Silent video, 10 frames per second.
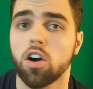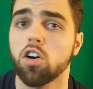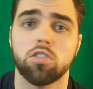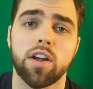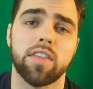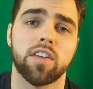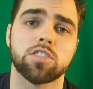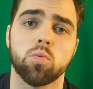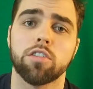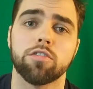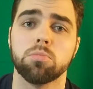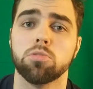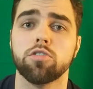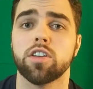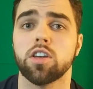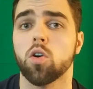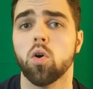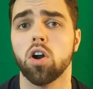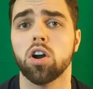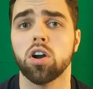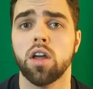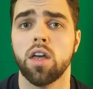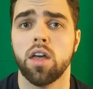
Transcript: oh, great, that's a wonderful movie, or